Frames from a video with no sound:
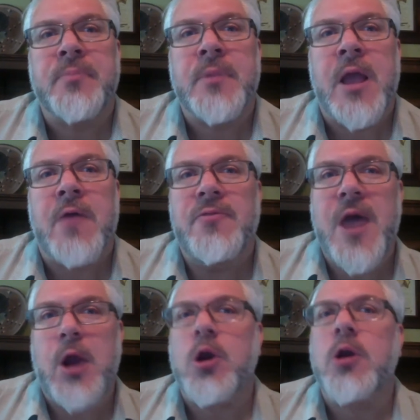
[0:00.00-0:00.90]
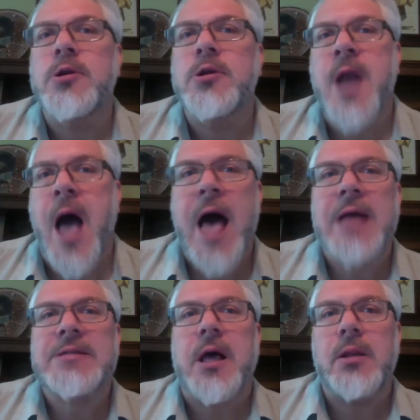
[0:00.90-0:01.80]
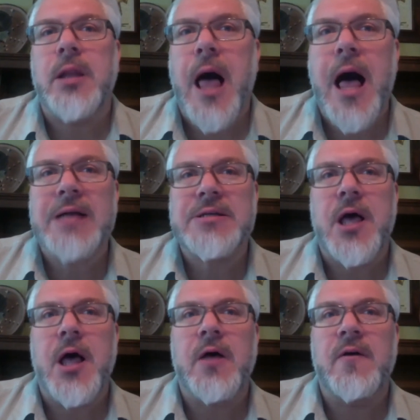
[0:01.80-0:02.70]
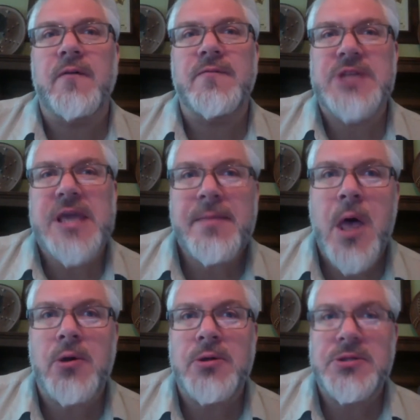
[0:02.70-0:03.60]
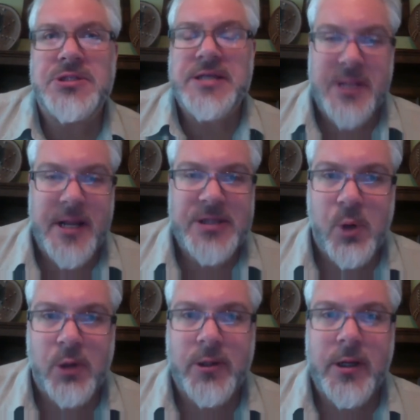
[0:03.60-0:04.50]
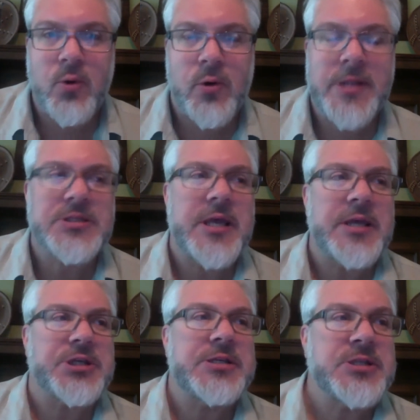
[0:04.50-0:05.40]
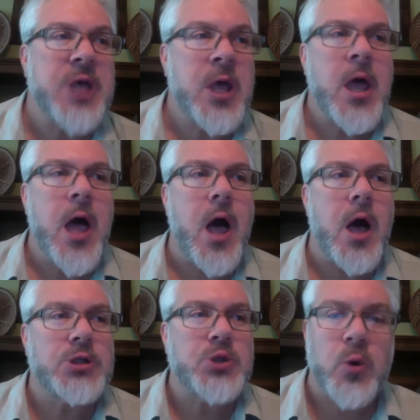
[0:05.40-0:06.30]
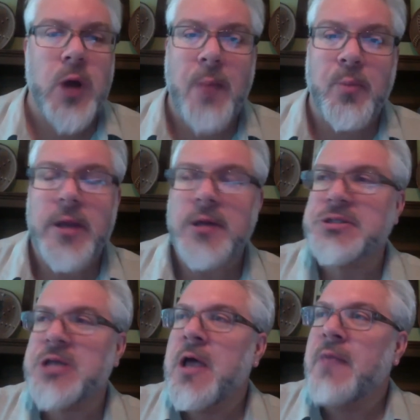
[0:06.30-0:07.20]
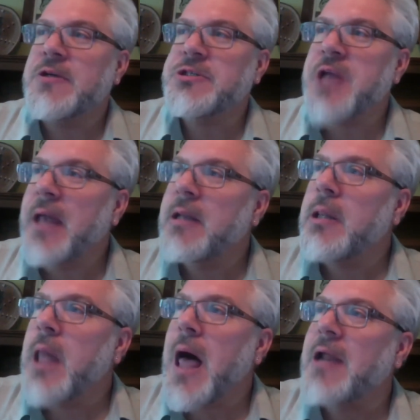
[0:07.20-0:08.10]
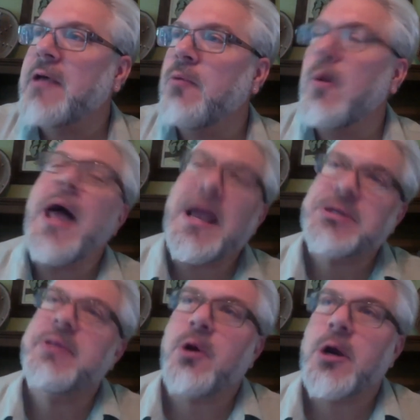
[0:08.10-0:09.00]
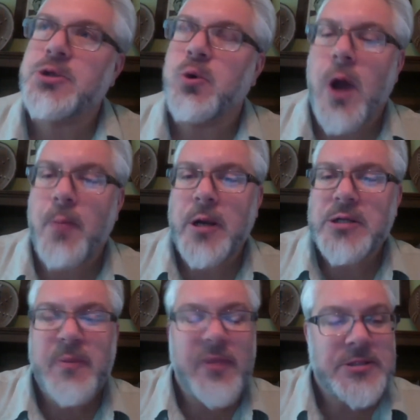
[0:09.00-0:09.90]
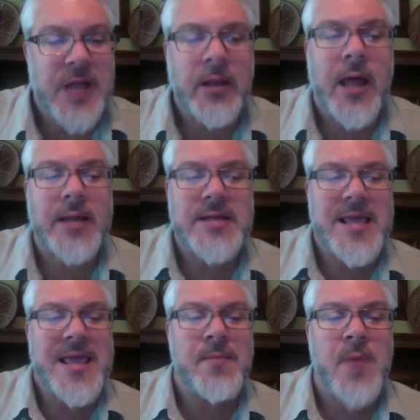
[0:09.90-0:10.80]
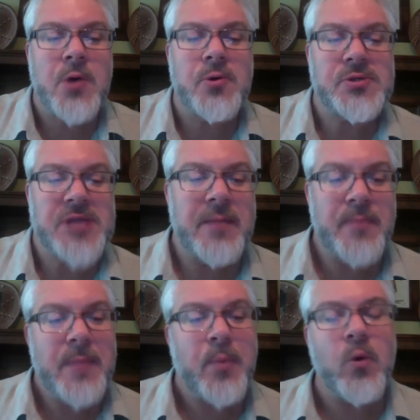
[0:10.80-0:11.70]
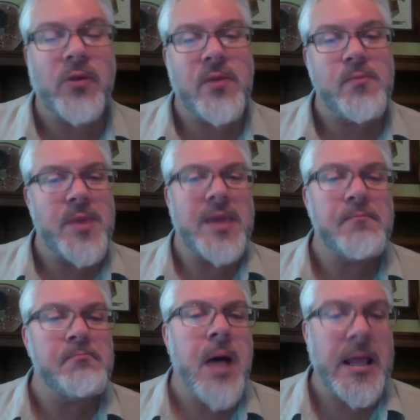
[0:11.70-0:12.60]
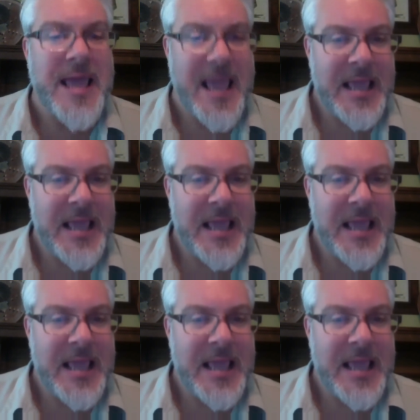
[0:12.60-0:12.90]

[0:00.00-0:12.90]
there are not a lot of DMOs, destination marketing organizations, tour operators. There's not a lot of, well, actually there are tour operators, but there's not a lot of DMOs and people with the big money